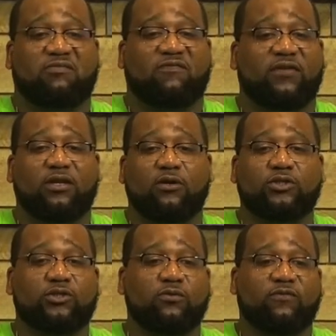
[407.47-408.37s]
video
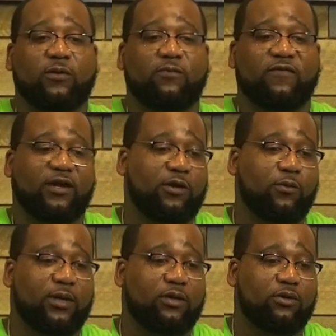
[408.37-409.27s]
shoot very
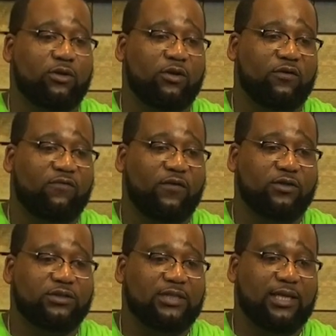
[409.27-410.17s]
well. You know, the
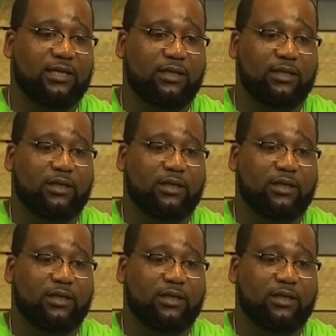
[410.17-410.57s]
first day,